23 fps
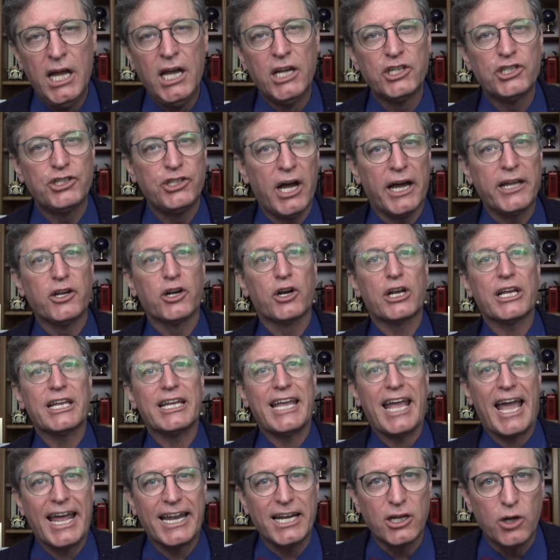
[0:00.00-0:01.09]
Schneider
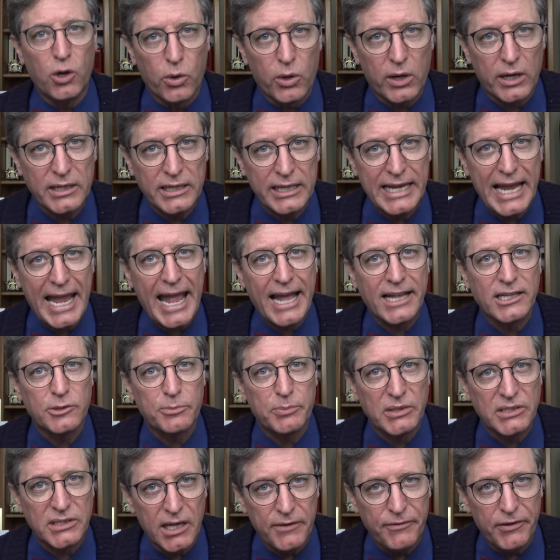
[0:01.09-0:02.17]
categorically and
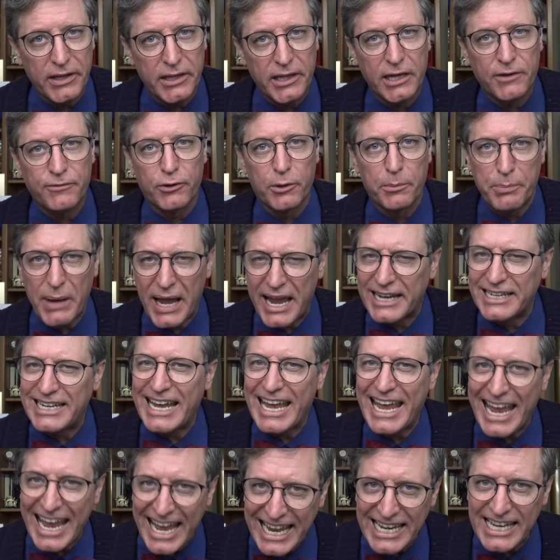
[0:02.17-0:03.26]
specifically forbade
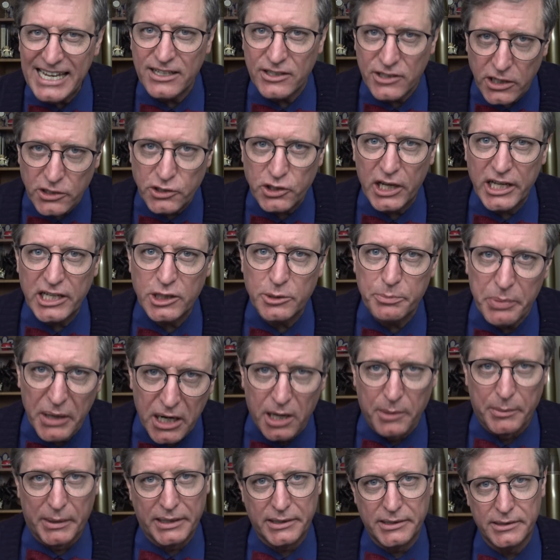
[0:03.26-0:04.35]
any such
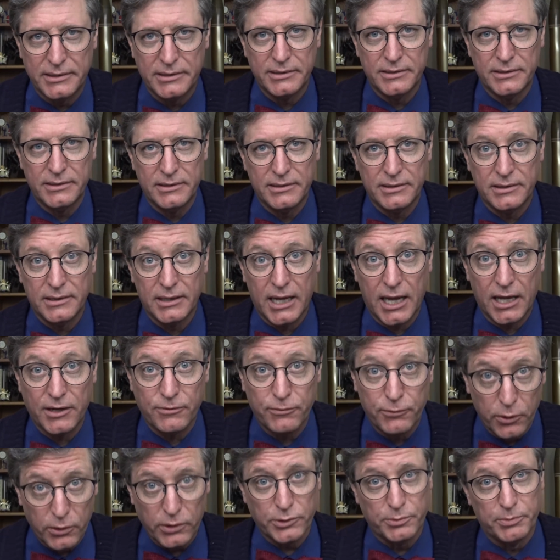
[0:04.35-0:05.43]
experiment, and
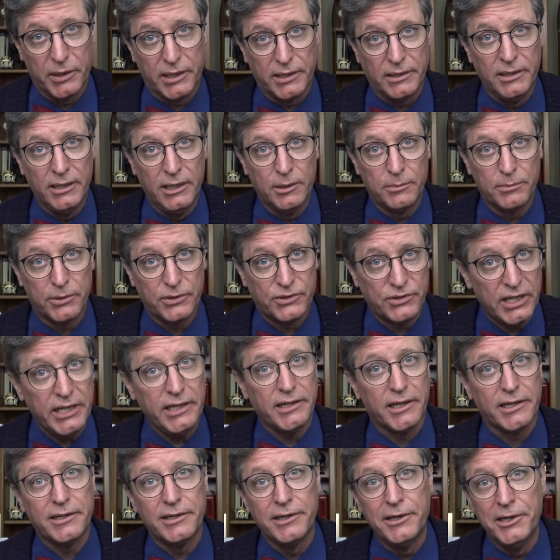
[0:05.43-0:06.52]
Forssmann
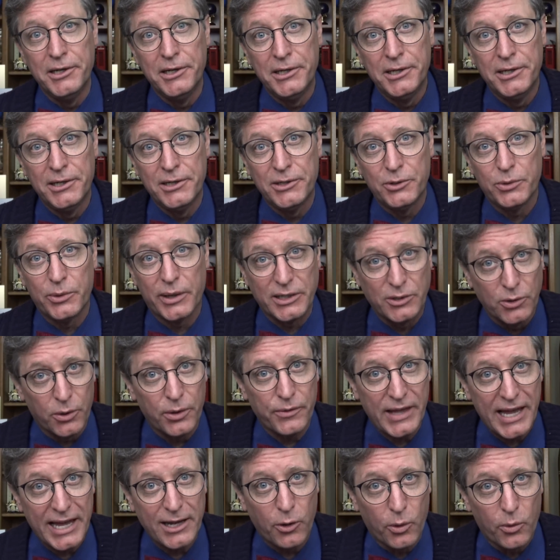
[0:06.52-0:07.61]
proceeded to ignore
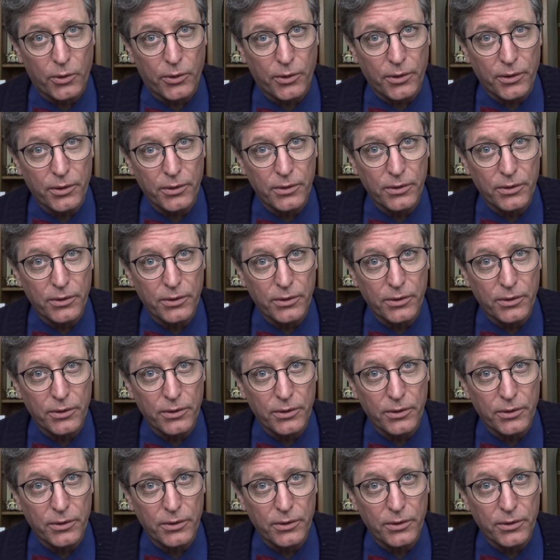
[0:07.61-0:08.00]
that order.